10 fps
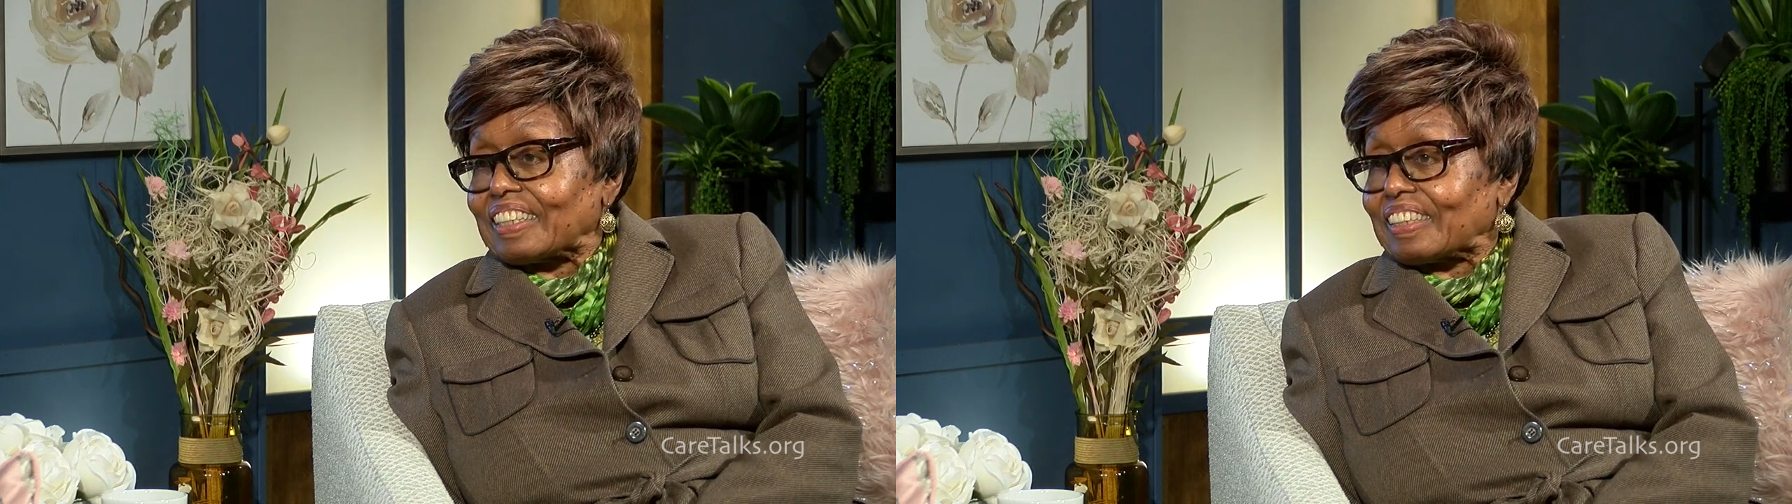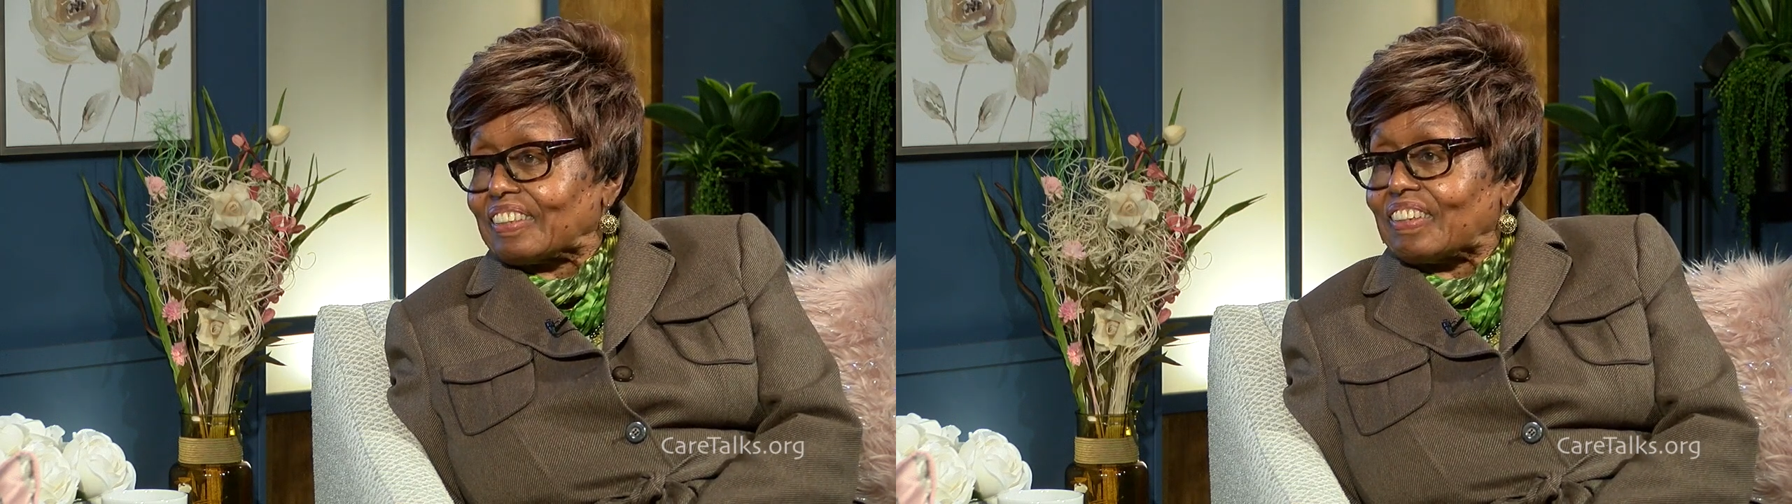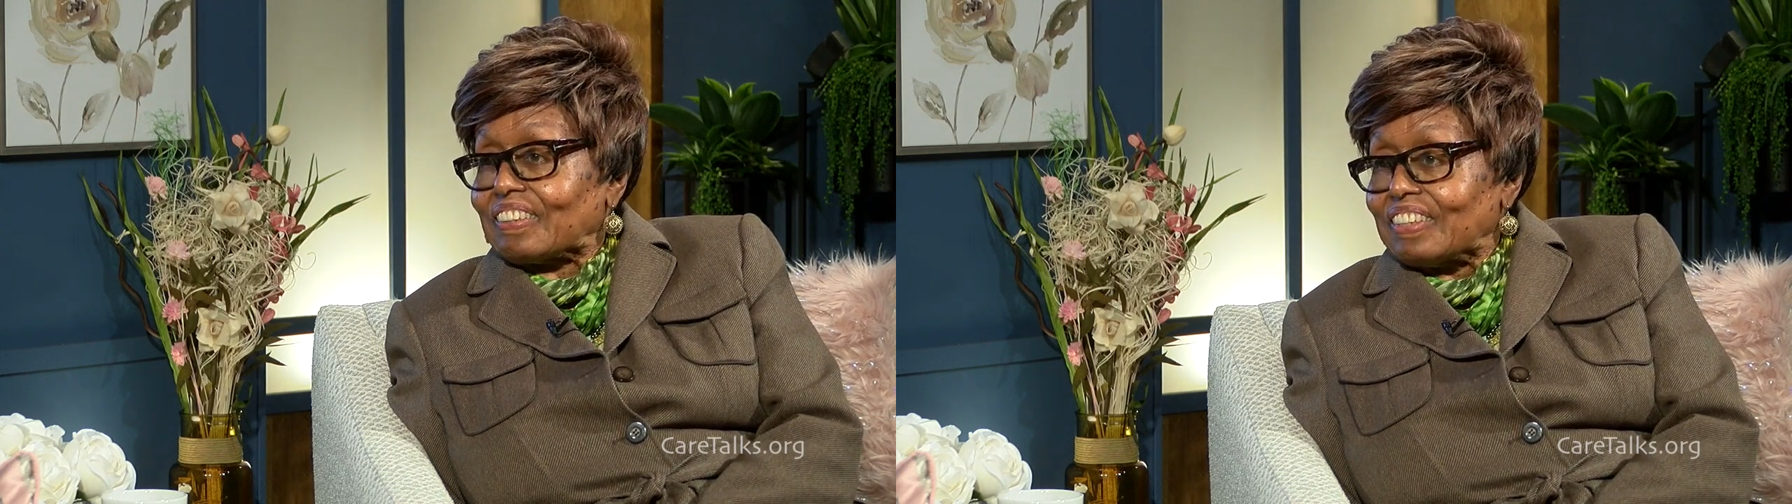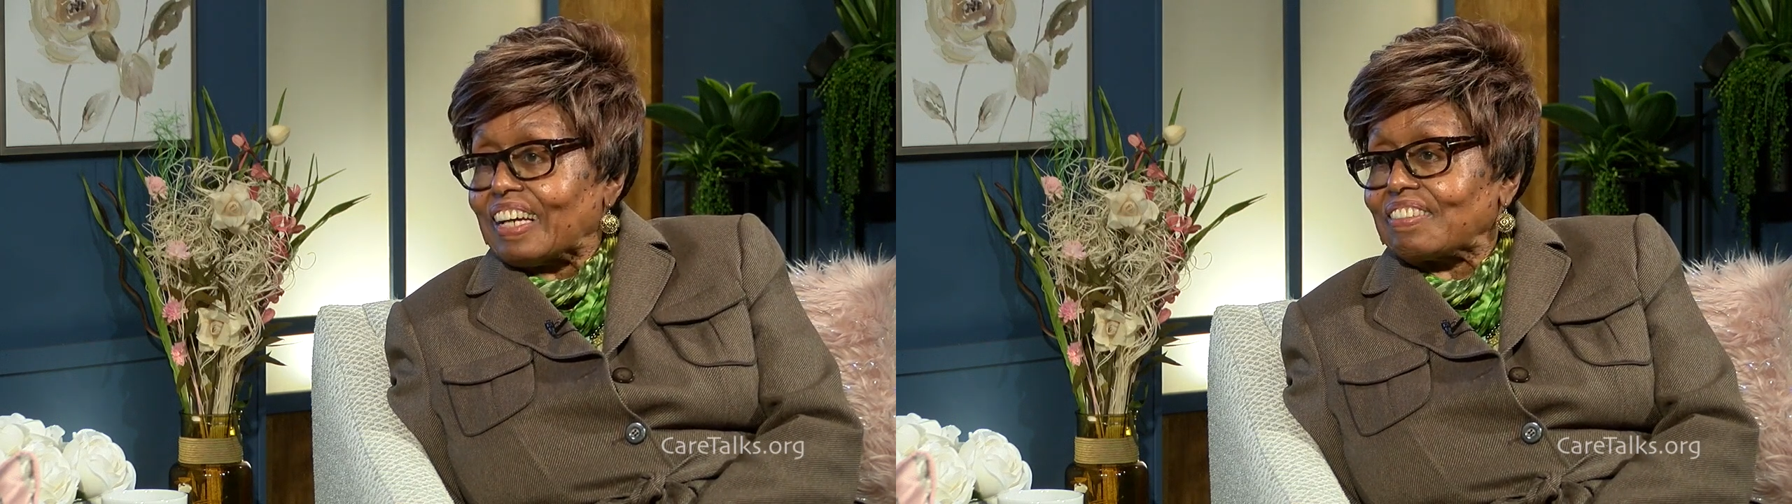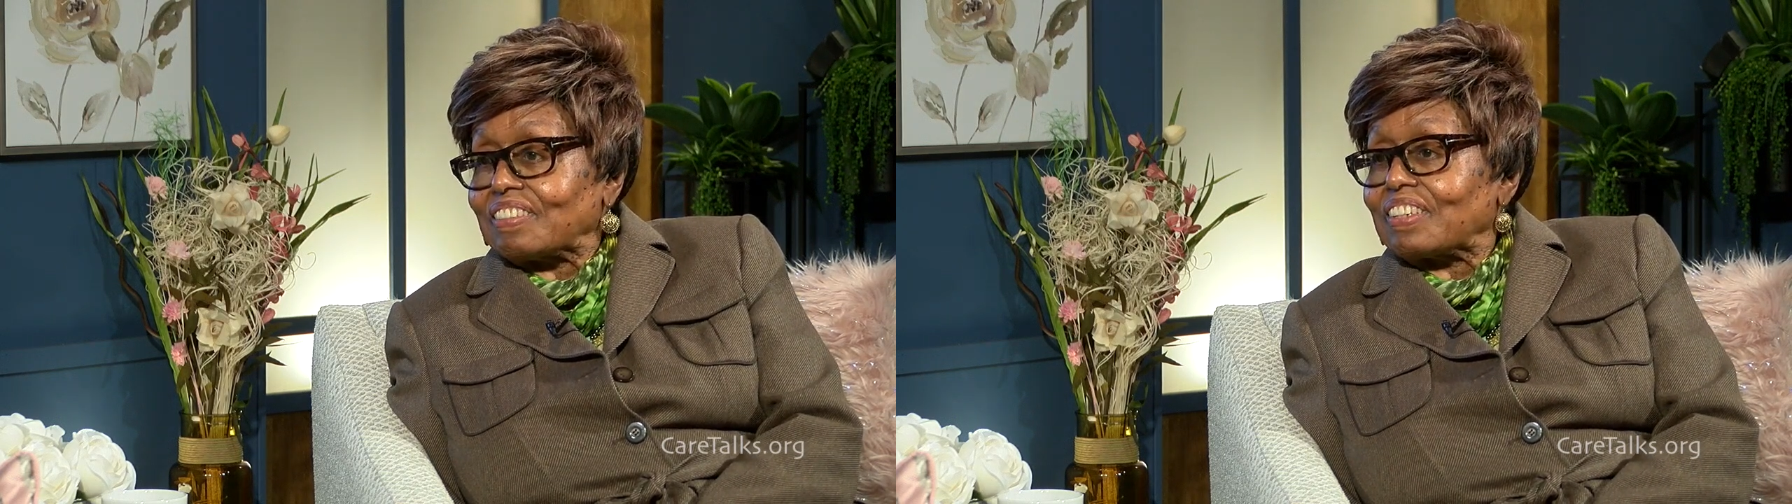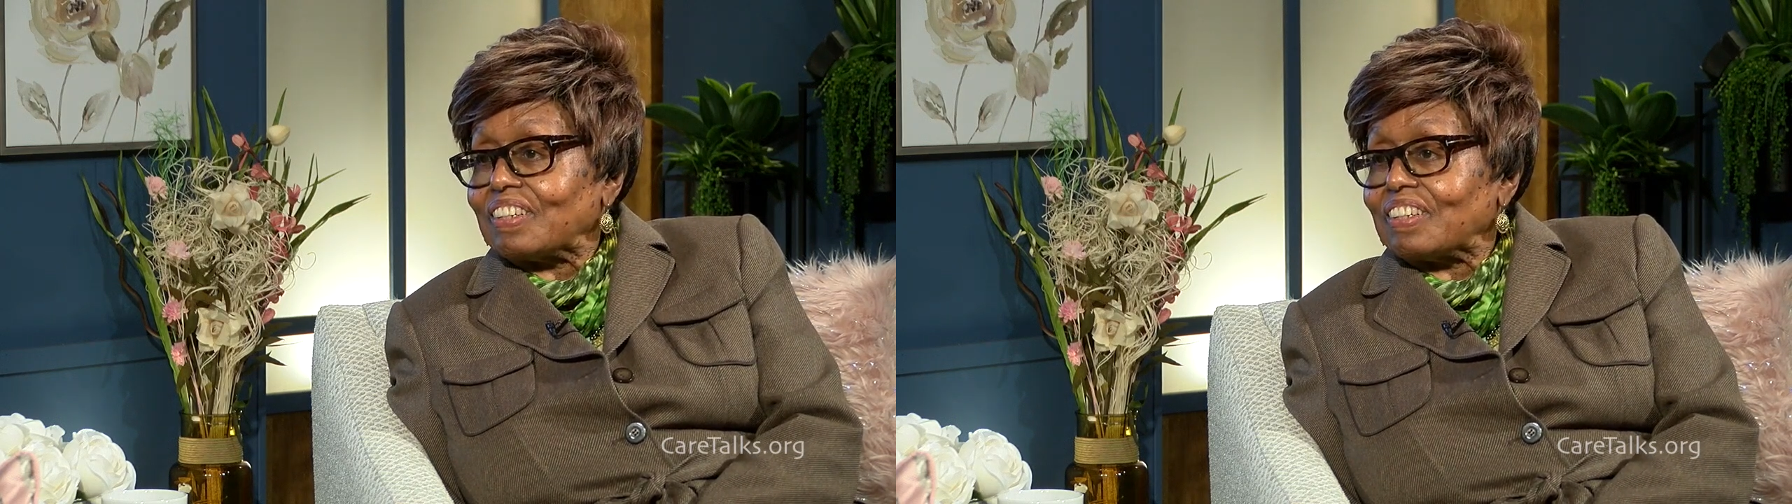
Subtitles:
nice and